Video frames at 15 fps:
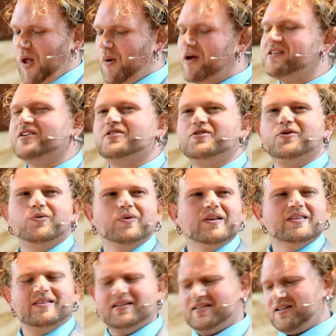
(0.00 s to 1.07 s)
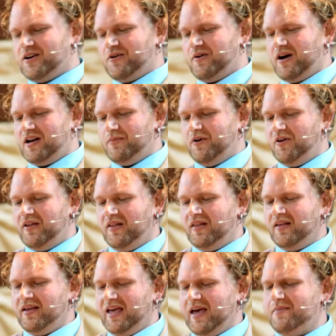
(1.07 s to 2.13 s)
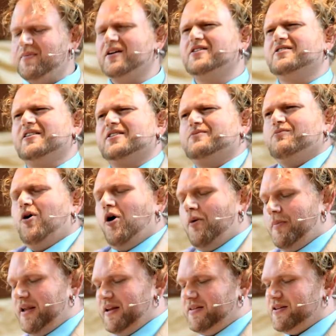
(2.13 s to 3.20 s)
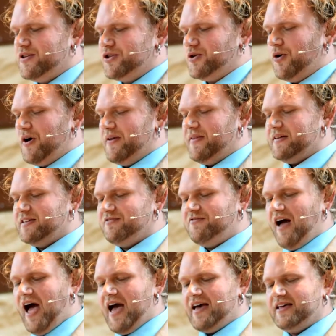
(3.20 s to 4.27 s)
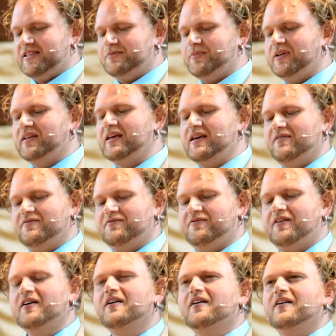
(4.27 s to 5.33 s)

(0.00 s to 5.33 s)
What to do with this incredible image, this moment in the story that defies belief?